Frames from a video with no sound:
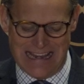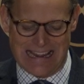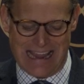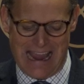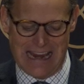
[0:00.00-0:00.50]

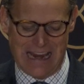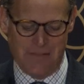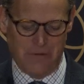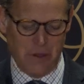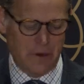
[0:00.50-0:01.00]
indicate
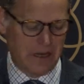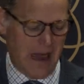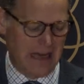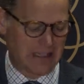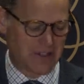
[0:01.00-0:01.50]
if you would
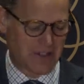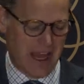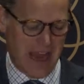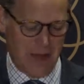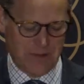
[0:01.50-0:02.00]
like to
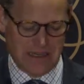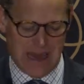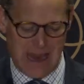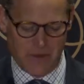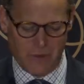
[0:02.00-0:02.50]
stay up to
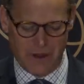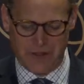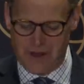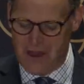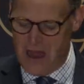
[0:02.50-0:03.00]
date
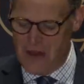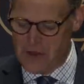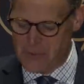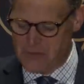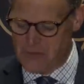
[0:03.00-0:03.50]
with
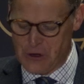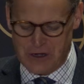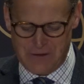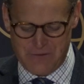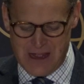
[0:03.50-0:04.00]
other
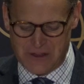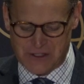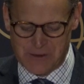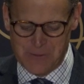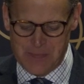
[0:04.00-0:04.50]
preferred
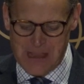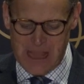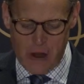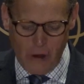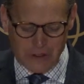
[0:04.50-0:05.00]
events.
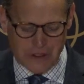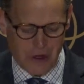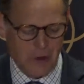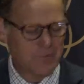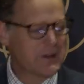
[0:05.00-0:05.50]
And
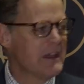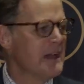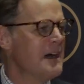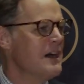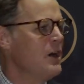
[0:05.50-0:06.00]
also,
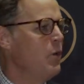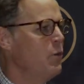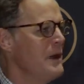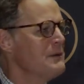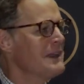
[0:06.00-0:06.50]

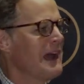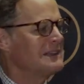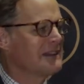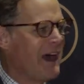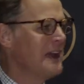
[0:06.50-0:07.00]
we would like to